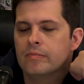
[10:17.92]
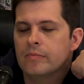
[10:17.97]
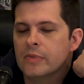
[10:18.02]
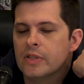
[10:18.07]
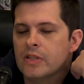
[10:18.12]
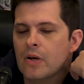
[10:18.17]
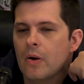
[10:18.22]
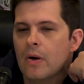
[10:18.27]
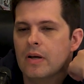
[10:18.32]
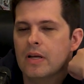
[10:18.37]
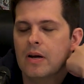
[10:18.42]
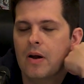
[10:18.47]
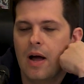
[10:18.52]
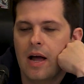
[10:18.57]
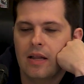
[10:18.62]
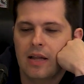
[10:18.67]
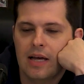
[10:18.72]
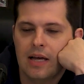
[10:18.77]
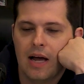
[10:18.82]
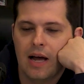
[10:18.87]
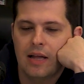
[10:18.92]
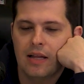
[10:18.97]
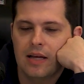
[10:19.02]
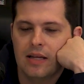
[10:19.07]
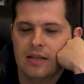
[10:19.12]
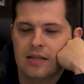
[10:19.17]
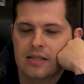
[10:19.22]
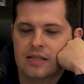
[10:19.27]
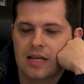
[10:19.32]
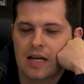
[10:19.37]
So, you know, I
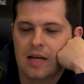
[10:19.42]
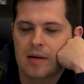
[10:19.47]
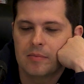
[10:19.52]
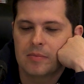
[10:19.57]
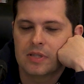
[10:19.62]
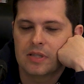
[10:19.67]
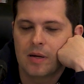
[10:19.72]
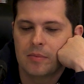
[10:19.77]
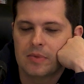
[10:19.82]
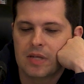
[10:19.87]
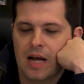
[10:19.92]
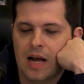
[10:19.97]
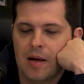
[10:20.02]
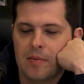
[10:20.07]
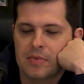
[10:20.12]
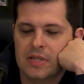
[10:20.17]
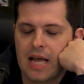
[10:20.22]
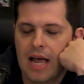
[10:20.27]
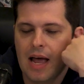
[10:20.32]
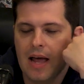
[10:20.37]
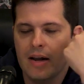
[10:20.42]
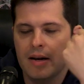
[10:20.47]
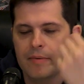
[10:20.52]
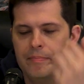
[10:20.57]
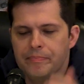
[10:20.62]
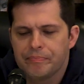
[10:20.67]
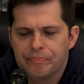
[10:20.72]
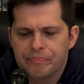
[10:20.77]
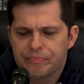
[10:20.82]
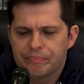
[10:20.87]
like these games sometimes. And
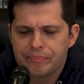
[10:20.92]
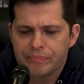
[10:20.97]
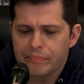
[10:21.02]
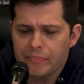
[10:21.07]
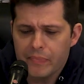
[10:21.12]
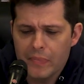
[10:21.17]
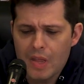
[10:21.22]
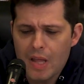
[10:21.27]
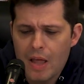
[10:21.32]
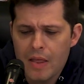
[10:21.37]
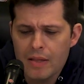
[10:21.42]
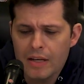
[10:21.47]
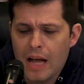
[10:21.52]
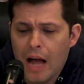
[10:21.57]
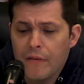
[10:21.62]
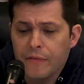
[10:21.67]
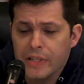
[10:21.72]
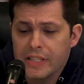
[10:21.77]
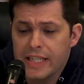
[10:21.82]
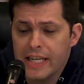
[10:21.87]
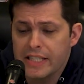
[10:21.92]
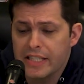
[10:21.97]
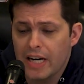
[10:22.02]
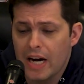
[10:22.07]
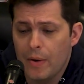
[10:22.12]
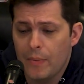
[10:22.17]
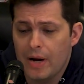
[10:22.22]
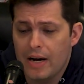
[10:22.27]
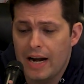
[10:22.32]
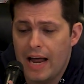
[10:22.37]
the conversation
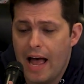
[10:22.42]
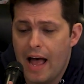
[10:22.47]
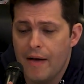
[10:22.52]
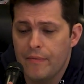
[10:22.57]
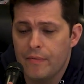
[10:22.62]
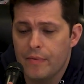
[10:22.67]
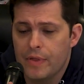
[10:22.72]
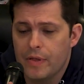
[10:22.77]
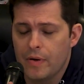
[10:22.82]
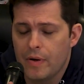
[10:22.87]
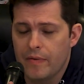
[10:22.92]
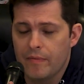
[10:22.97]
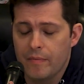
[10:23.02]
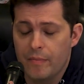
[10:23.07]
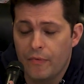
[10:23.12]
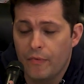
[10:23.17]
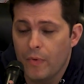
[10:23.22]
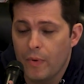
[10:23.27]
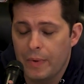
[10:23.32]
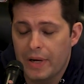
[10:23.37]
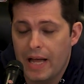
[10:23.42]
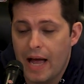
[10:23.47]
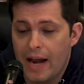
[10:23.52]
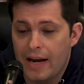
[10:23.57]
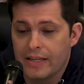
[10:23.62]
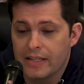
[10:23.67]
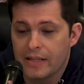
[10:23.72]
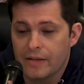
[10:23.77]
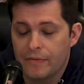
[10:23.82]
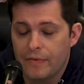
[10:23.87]
I wanted to have with you even before we got
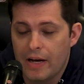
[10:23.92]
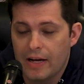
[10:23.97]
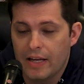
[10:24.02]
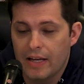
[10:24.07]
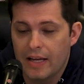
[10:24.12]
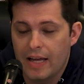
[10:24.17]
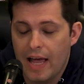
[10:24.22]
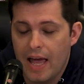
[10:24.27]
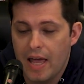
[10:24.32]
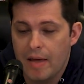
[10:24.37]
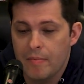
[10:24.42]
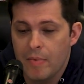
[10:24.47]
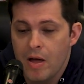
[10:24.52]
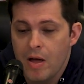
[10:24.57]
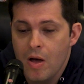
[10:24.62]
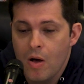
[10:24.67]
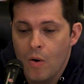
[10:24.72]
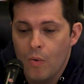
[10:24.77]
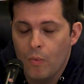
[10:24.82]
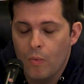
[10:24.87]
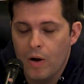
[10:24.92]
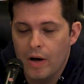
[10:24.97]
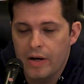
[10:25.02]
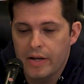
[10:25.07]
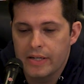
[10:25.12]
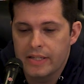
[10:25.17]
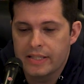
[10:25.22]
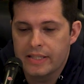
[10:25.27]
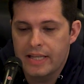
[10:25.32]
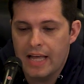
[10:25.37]
into the fucking game
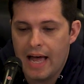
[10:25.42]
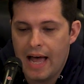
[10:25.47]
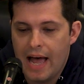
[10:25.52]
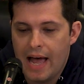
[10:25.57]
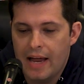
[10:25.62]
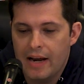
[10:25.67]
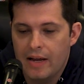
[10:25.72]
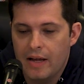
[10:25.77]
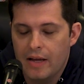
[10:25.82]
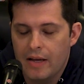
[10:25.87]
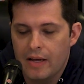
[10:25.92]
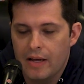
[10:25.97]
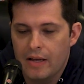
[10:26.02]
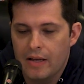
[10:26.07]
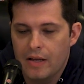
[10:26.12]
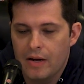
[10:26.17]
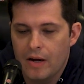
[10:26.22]
was that,